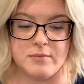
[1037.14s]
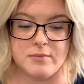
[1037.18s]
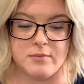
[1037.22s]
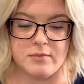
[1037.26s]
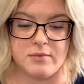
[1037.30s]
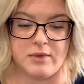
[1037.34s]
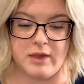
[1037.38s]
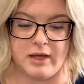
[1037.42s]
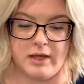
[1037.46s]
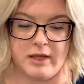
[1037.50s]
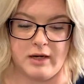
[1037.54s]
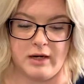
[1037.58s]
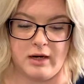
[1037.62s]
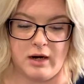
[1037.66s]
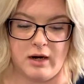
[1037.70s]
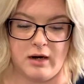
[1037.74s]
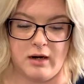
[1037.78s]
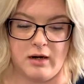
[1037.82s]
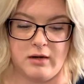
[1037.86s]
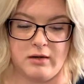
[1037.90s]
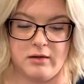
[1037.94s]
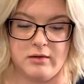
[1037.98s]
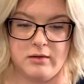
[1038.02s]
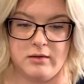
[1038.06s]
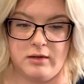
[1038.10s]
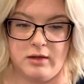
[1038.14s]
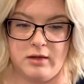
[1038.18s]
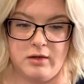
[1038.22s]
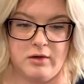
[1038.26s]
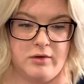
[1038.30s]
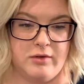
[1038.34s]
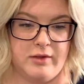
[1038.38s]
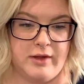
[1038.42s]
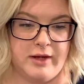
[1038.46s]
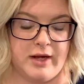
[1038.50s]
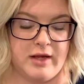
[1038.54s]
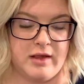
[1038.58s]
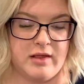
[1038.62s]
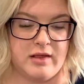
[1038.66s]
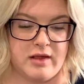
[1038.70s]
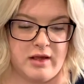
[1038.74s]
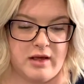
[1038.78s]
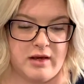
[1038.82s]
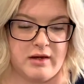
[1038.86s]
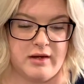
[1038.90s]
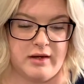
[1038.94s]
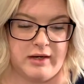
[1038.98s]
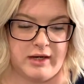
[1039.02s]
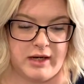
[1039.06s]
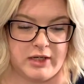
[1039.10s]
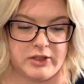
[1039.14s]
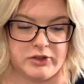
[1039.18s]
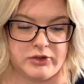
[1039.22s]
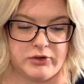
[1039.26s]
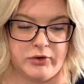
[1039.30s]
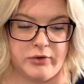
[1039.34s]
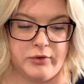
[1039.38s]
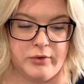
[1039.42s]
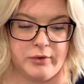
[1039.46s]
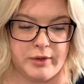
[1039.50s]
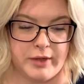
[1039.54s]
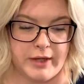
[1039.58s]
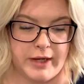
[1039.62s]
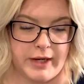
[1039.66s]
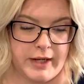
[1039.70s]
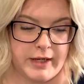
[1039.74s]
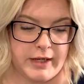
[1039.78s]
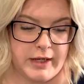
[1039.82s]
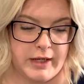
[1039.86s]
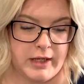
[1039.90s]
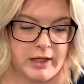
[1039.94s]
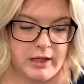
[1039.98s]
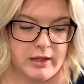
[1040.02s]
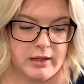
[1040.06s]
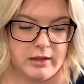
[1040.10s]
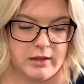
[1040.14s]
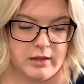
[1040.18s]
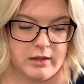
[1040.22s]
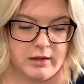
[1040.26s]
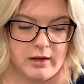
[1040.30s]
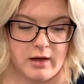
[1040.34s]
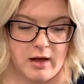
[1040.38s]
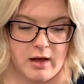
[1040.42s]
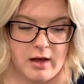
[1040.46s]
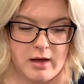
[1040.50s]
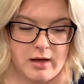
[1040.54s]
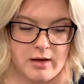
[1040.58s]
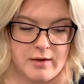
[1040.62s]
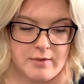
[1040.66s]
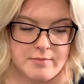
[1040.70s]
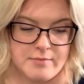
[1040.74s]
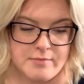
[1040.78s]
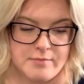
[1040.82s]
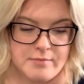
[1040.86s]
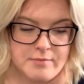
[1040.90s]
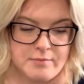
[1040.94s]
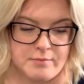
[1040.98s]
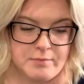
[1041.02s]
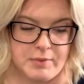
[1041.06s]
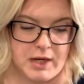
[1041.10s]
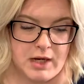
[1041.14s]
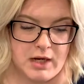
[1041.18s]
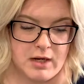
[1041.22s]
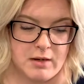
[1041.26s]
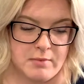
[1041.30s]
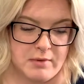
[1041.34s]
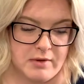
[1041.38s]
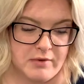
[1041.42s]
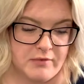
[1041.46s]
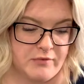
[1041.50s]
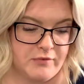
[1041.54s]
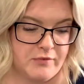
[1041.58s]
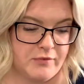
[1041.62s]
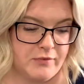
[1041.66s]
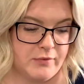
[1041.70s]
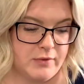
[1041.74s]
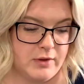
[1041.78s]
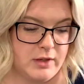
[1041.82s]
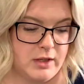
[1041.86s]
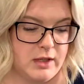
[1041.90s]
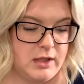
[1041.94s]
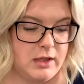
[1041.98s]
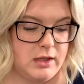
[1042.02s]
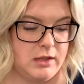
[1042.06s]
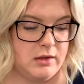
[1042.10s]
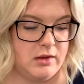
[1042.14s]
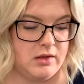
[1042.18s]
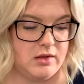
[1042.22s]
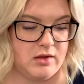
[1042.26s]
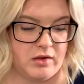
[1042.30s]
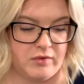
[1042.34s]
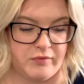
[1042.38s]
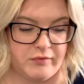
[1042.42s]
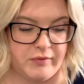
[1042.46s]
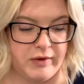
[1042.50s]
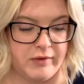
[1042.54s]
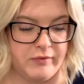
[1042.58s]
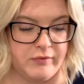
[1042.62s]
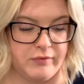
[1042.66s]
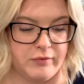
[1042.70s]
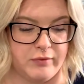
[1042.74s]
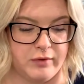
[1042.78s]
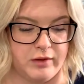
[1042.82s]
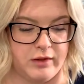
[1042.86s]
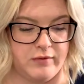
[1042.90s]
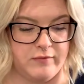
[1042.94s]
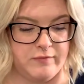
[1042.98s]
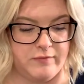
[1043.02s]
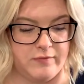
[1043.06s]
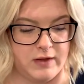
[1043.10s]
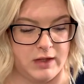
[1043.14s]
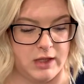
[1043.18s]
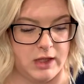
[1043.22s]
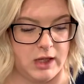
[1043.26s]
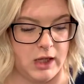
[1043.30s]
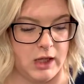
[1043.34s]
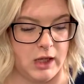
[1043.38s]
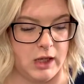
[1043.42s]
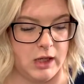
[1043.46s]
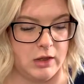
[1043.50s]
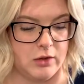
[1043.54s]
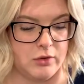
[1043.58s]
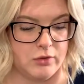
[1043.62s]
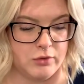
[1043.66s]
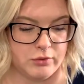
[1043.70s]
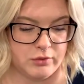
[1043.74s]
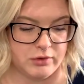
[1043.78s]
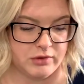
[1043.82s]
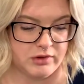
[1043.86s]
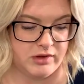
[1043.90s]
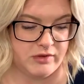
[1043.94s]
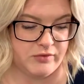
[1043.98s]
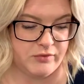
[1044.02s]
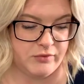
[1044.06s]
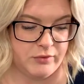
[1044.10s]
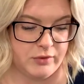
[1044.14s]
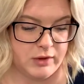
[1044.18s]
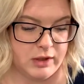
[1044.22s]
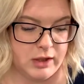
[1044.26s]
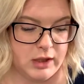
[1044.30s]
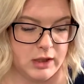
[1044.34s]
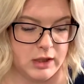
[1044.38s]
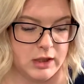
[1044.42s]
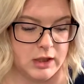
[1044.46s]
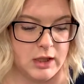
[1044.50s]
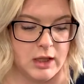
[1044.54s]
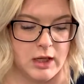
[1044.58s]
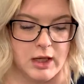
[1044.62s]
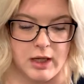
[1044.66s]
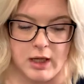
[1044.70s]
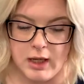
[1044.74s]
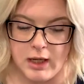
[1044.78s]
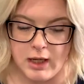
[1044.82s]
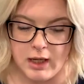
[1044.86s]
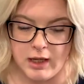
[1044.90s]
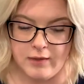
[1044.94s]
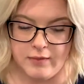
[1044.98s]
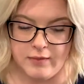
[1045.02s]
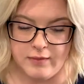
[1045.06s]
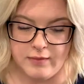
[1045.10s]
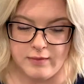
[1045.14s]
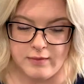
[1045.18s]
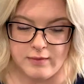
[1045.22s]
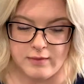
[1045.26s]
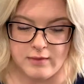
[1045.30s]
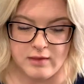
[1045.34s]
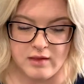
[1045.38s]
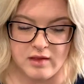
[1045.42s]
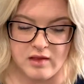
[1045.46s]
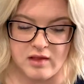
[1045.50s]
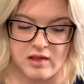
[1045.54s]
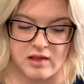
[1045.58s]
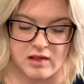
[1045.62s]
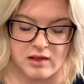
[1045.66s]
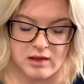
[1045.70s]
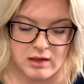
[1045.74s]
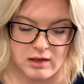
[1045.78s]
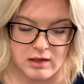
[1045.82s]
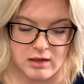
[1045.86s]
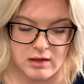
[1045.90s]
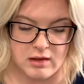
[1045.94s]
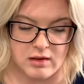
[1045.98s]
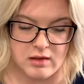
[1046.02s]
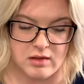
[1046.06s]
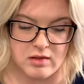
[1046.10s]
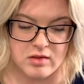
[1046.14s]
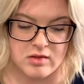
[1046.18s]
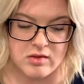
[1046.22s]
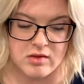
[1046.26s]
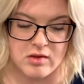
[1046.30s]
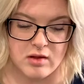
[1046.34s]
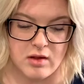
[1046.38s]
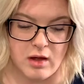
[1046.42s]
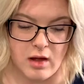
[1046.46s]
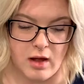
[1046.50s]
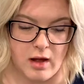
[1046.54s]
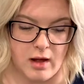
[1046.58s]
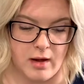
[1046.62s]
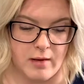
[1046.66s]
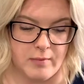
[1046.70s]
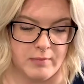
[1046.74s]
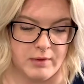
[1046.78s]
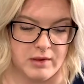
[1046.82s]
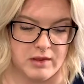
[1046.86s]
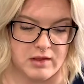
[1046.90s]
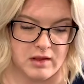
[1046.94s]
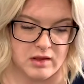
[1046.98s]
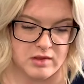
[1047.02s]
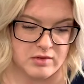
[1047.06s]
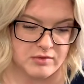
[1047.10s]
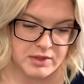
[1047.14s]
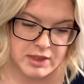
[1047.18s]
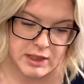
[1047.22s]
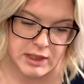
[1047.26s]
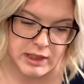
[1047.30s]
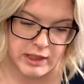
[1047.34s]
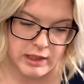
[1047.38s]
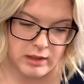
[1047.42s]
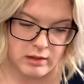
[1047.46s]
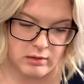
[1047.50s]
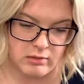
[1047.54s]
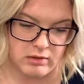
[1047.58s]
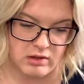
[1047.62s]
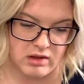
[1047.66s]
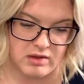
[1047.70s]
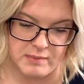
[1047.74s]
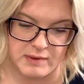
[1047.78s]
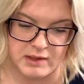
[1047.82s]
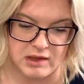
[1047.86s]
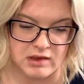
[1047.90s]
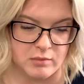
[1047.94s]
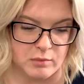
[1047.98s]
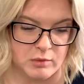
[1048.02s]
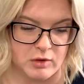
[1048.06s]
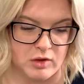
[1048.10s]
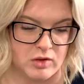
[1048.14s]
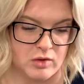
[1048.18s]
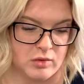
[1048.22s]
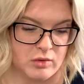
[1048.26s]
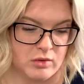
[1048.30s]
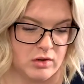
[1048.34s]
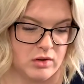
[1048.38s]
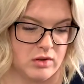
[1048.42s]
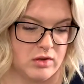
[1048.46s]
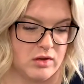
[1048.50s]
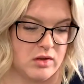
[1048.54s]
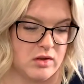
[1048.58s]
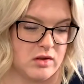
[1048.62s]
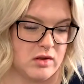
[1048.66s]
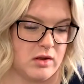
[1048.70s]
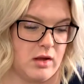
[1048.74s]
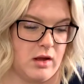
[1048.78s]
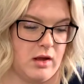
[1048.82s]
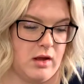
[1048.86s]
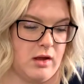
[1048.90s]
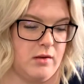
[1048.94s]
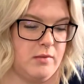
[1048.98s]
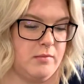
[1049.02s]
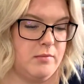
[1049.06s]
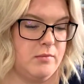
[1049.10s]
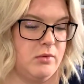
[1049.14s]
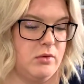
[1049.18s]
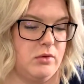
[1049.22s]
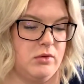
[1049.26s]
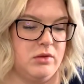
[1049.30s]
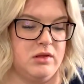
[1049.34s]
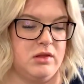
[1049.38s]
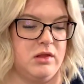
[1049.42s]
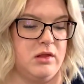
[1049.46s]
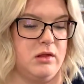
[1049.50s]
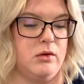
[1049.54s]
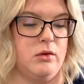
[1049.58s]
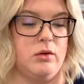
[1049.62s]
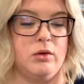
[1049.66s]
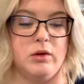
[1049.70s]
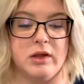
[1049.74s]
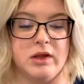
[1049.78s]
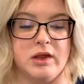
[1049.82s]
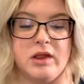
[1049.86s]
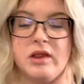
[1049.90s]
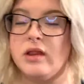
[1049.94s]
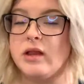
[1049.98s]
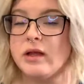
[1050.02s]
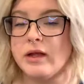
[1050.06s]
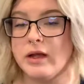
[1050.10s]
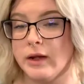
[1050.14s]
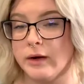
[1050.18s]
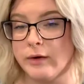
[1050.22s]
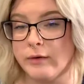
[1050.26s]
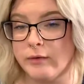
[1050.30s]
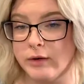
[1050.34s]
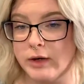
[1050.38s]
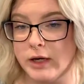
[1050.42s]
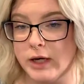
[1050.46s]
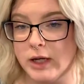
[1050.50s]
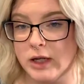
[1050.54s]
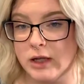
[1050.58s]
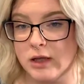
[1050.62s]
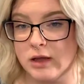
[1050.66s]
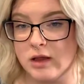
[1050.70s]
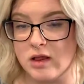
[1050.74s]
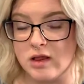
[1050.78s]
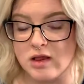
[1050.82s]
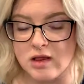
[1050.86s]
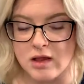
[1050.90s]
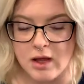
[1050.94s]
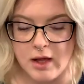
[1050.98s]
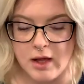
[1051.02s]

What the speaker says: that are, you know, like I said, natural, organic, paraben-free, sulfate-free, vegan, cruelty-free. And this is, it says right here, responsibly sourced, holistic ingredients.